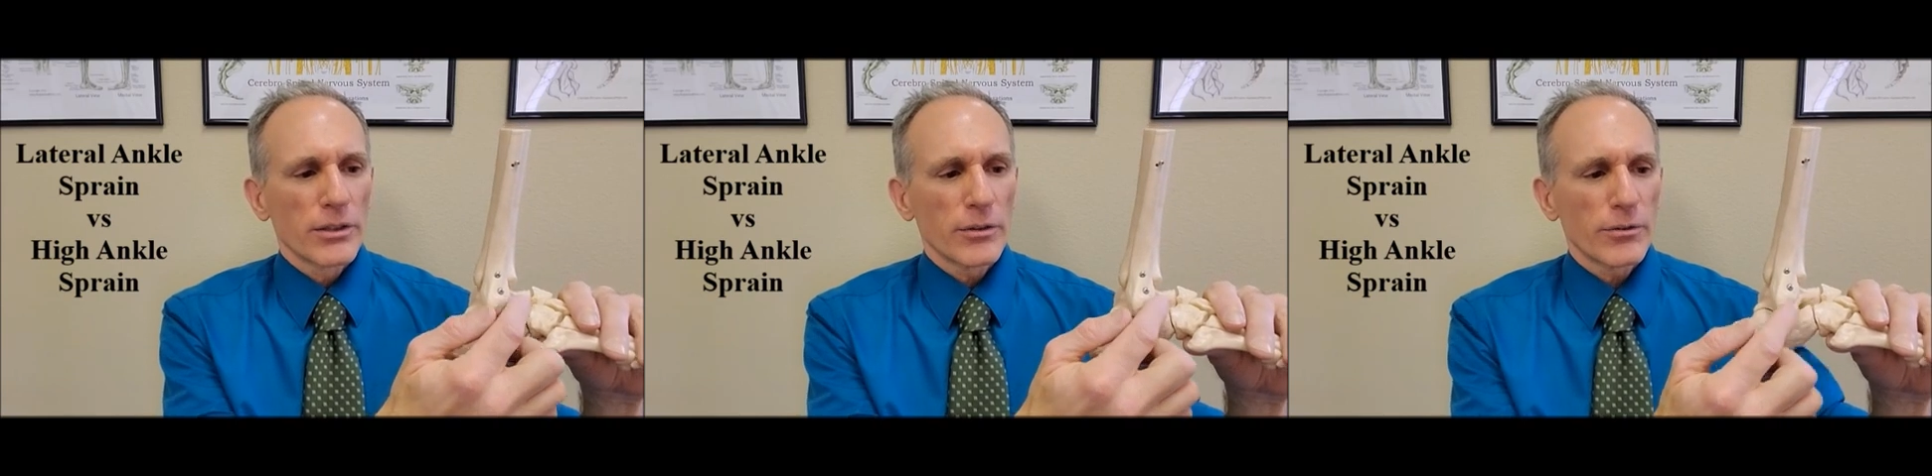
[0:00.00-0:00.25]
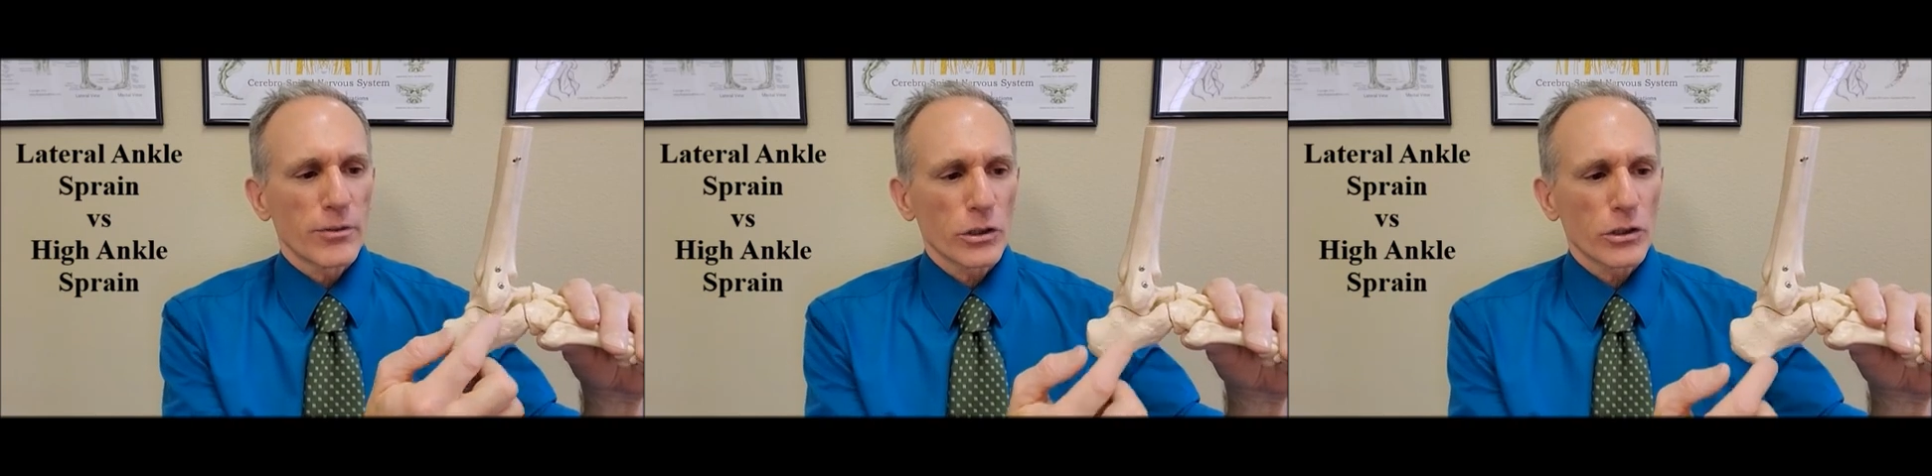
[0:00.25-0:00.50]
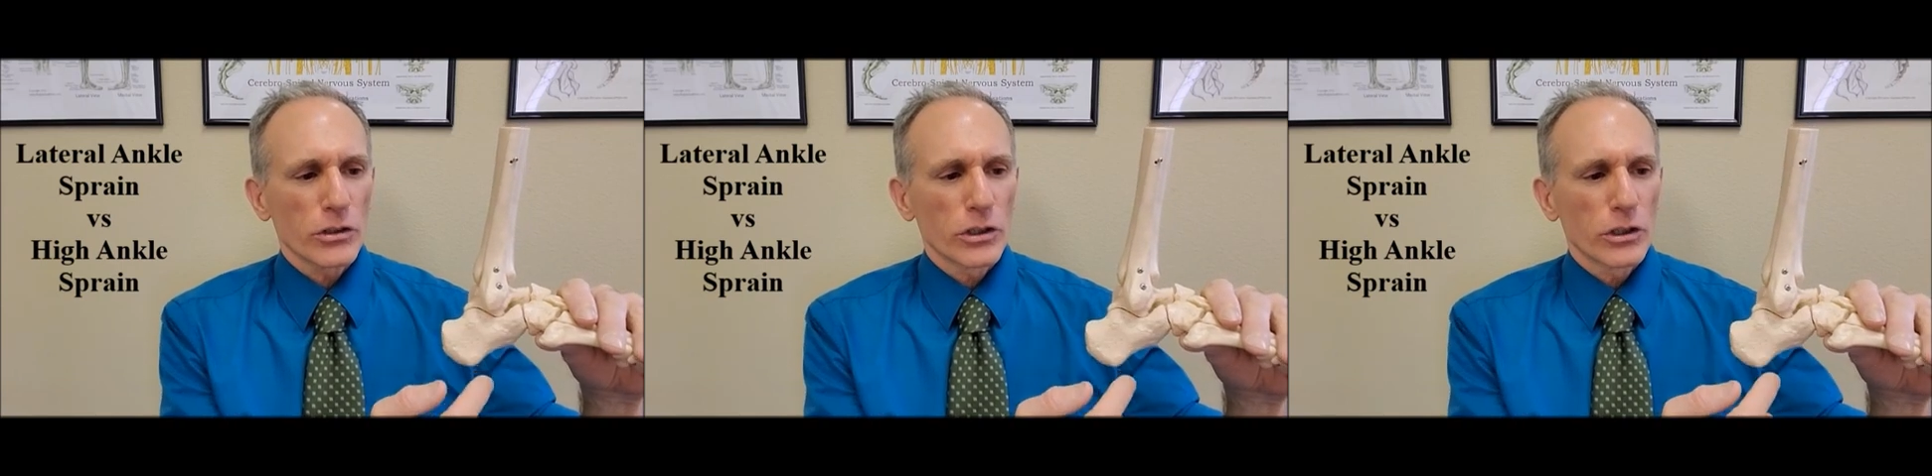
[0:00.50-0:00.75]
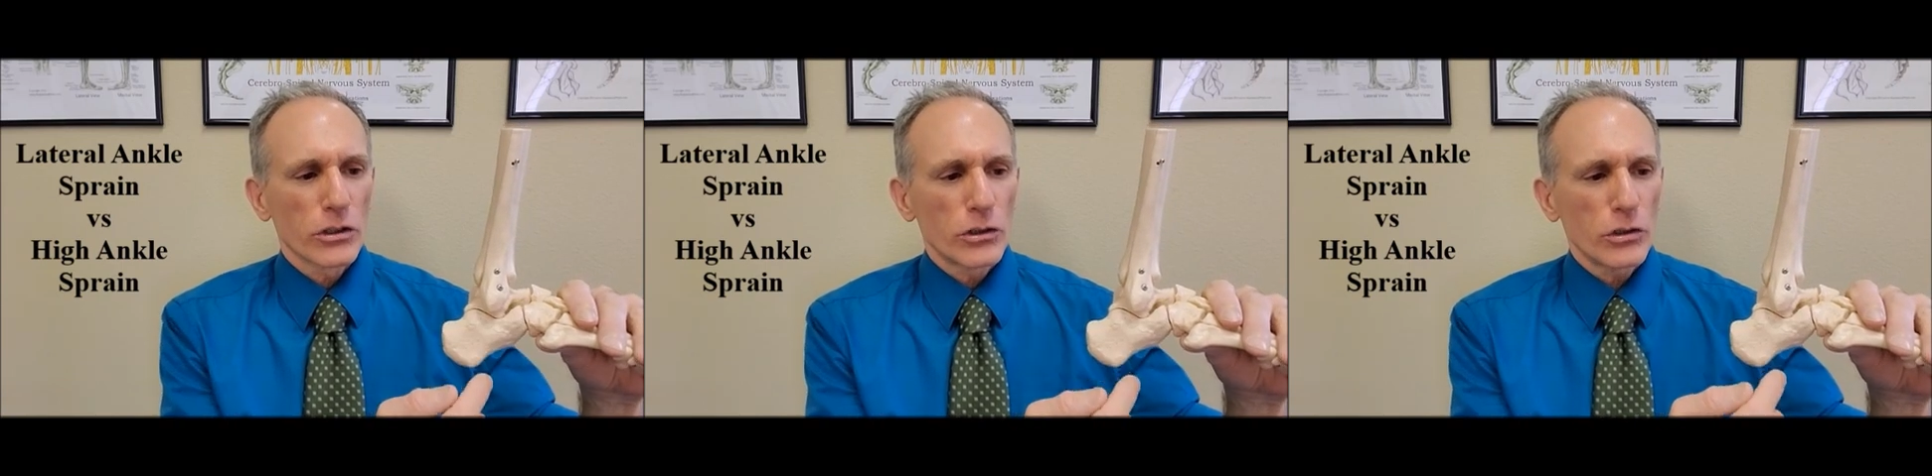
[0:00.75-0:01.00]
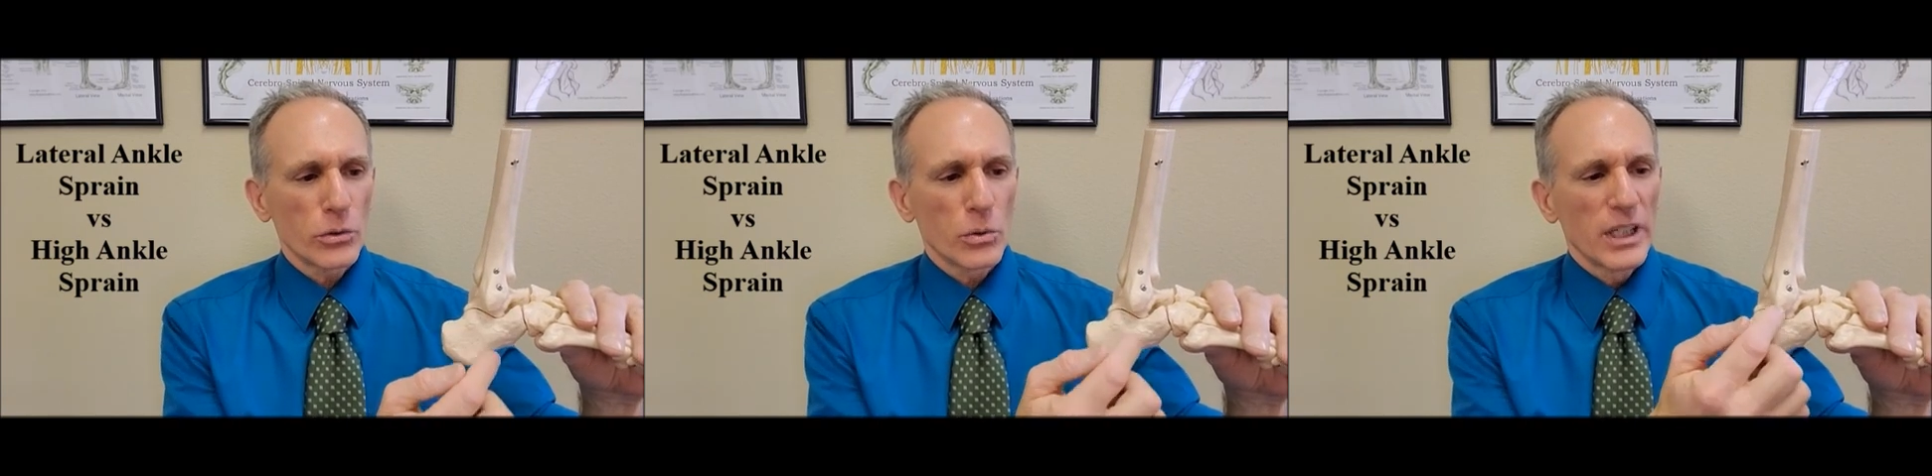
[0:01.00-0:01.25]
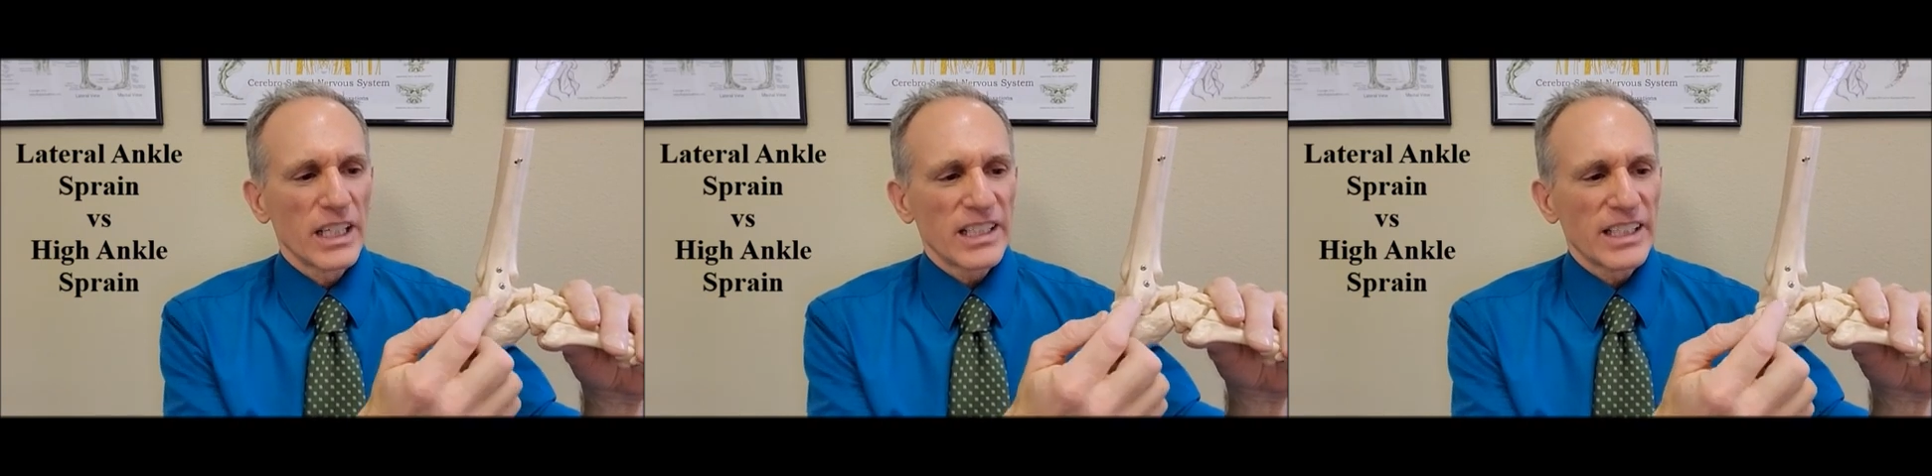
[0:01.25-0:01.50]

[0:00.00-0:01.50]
the first two,